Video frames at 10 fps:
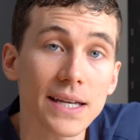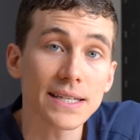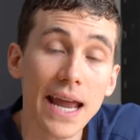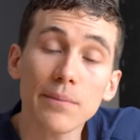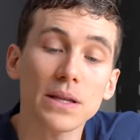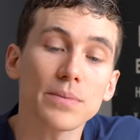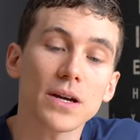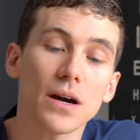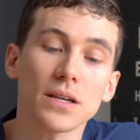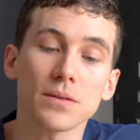Namely,
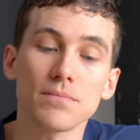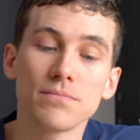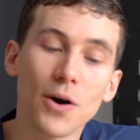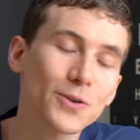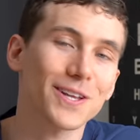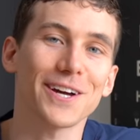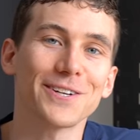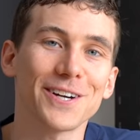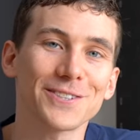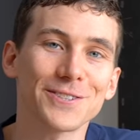because most eye
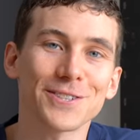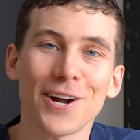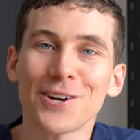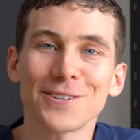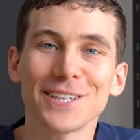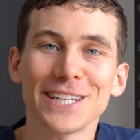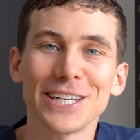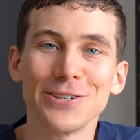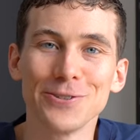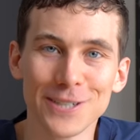doctors aren't really
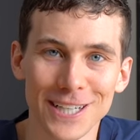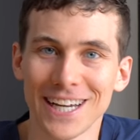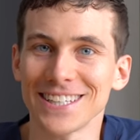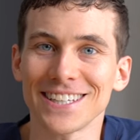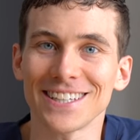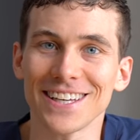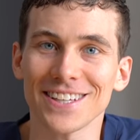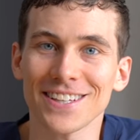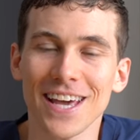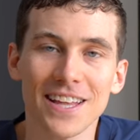utilizing
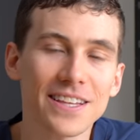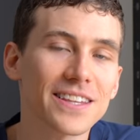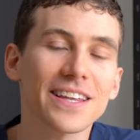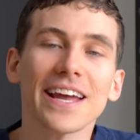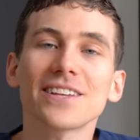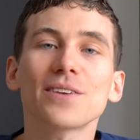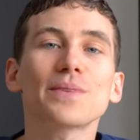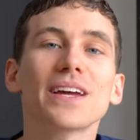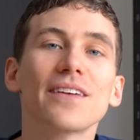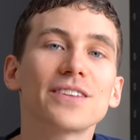this. This is again
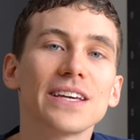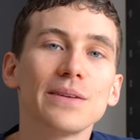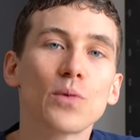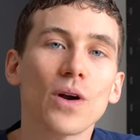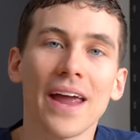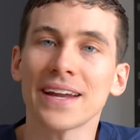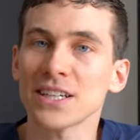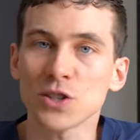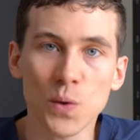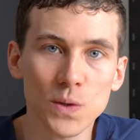something I've seen more
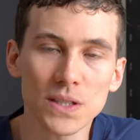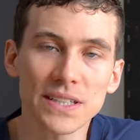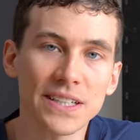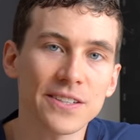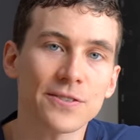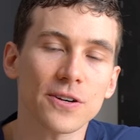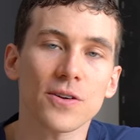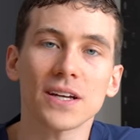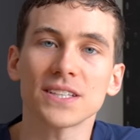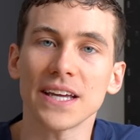anecdotally, either
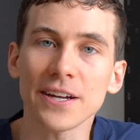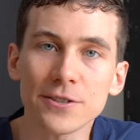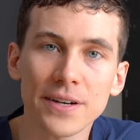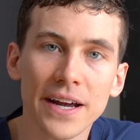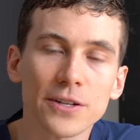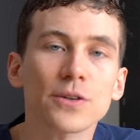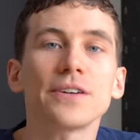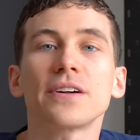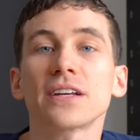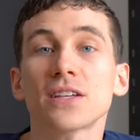across the internet or
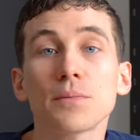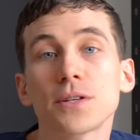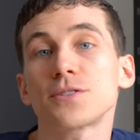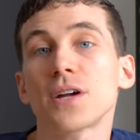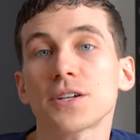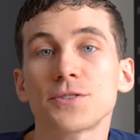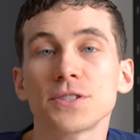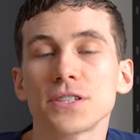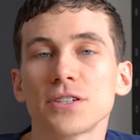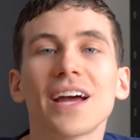hearing some other
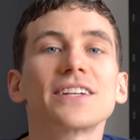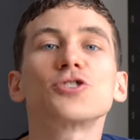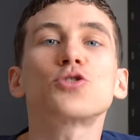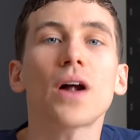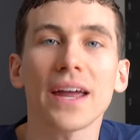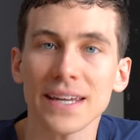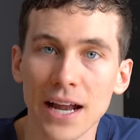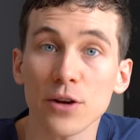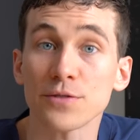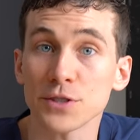doctors kind of trying it
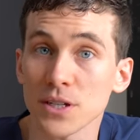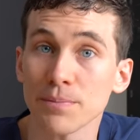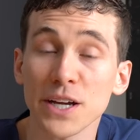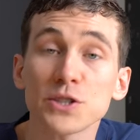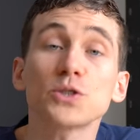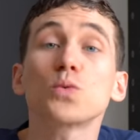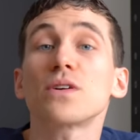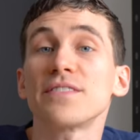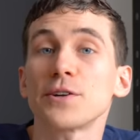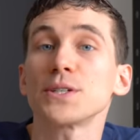out for some patients who
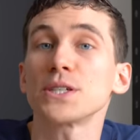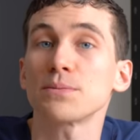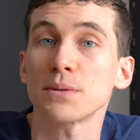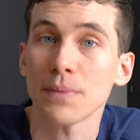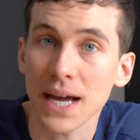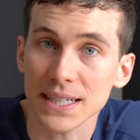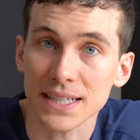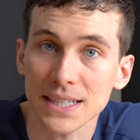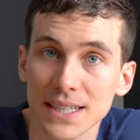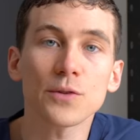are very
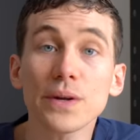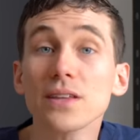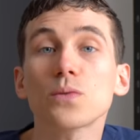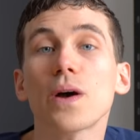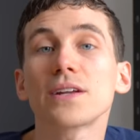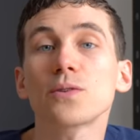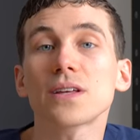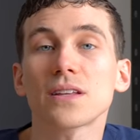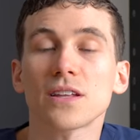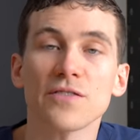symptomatic. And the reasons why I don't
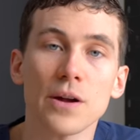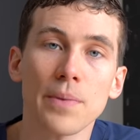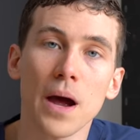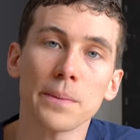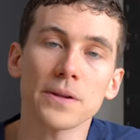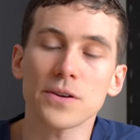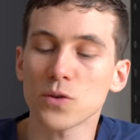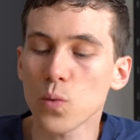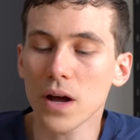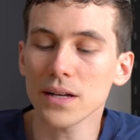think this is very popular
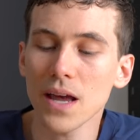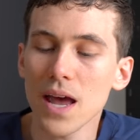is one,